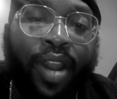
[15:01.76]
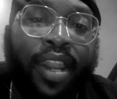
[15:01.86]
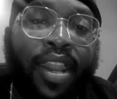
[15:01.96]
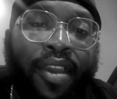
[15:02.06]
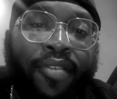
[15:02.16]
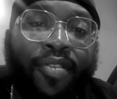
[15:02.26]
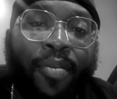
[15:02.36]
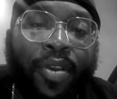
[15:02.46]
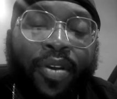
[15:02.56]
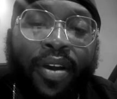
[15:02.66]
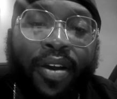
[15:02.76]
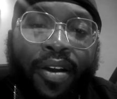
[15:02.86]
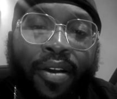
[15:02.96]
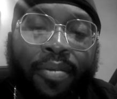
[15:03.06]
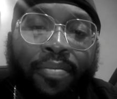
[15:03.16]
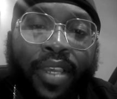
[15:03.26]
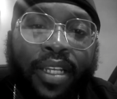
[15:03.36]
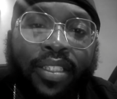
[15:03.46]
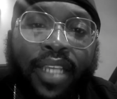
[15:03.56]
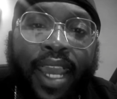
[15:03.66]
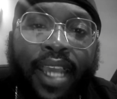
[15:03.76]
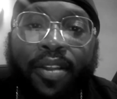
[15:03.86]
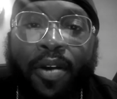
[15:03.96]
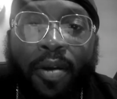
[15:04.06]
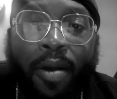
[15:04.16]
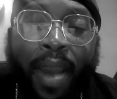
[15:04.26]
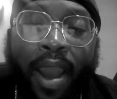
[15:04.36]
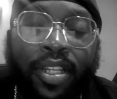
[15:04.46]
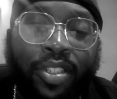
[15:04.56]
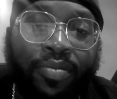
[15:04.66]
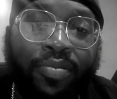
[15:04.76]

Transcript: that from your tax, the amount that you